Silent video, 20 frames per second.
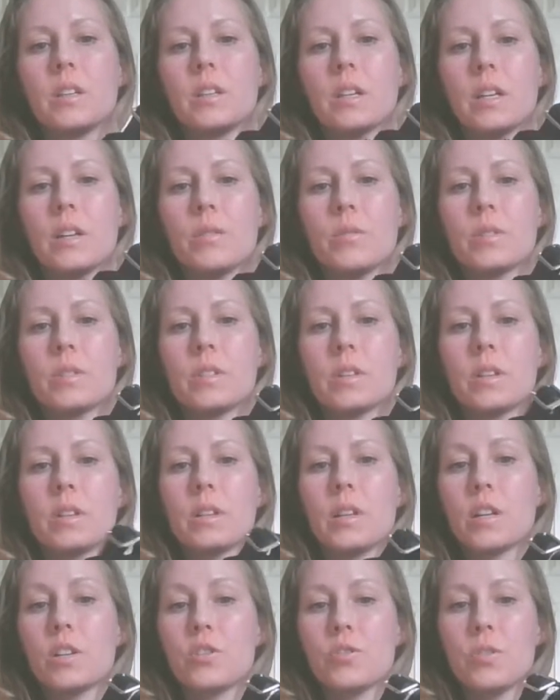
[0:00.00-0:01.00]
It was a
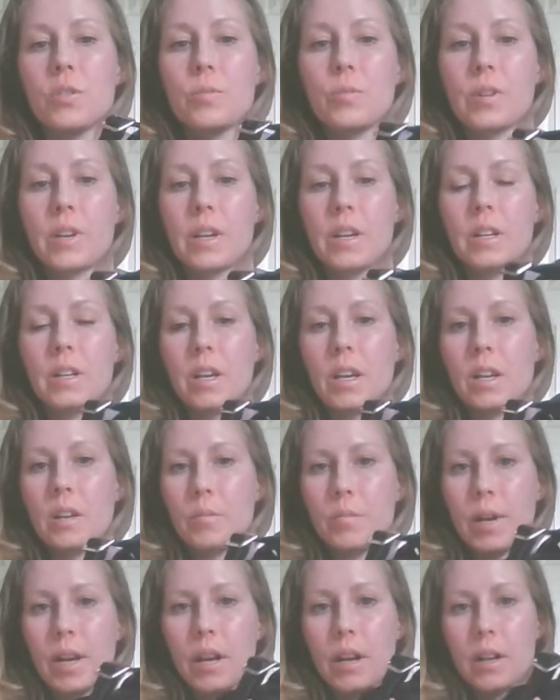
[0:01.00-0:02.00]
luxury brand
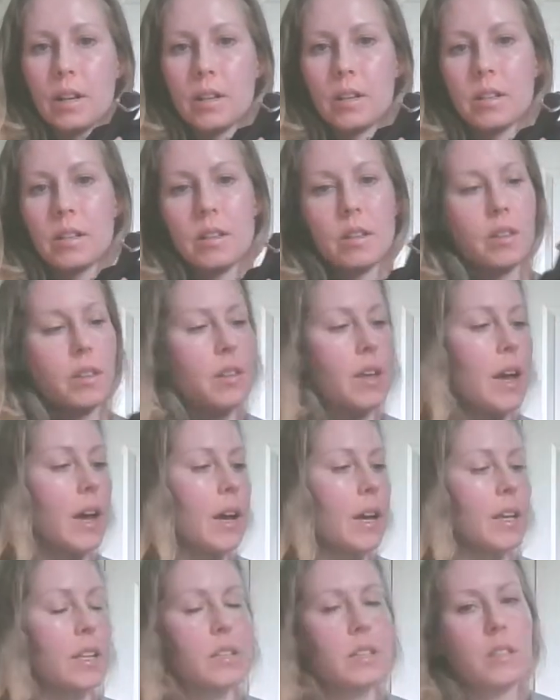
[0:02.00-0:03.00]
handbag
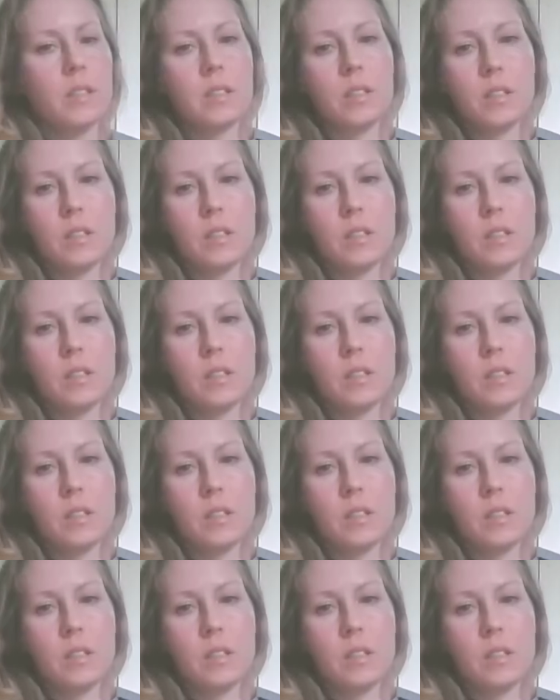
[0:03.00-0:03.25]
that